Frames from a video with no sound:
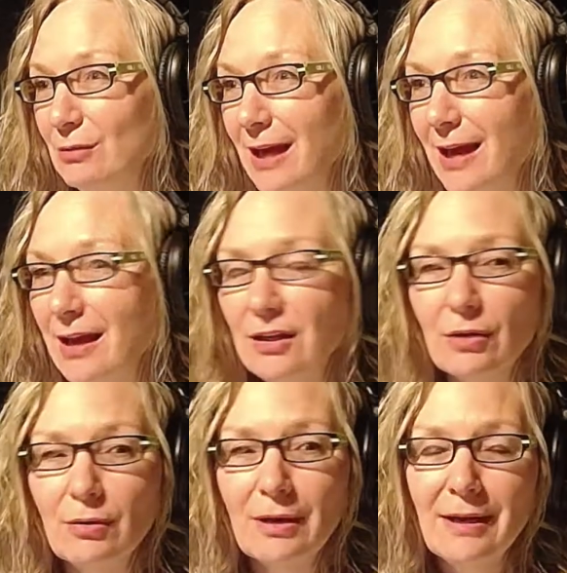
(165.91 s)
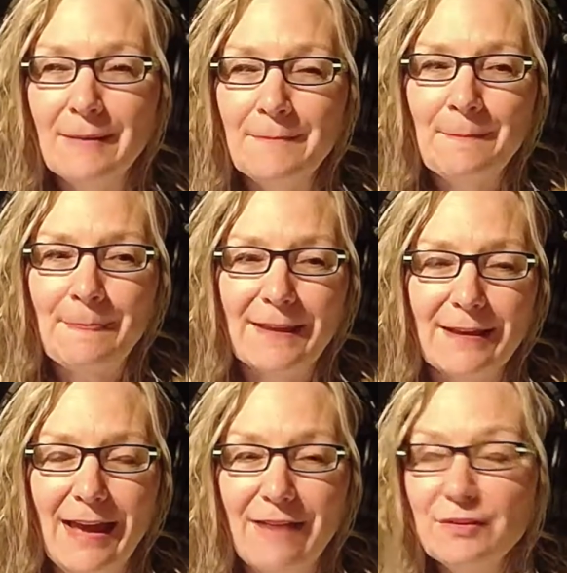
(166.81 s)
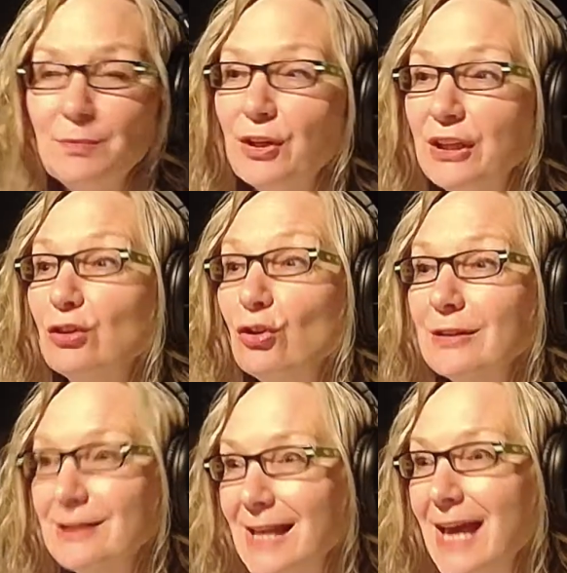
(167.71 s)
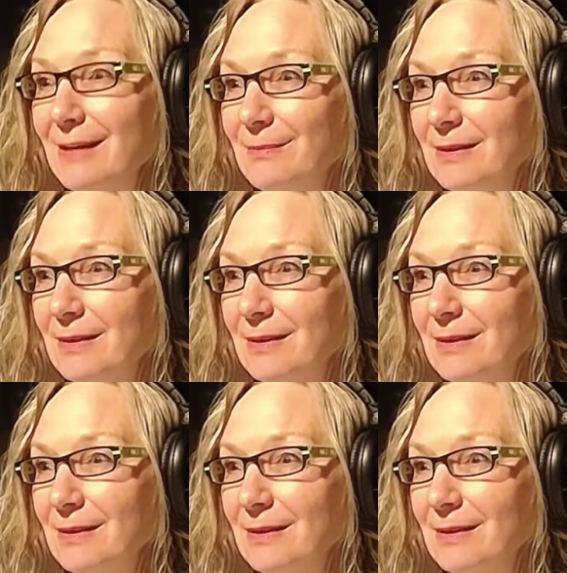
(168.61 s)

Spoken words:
UK. Everybody looked the same.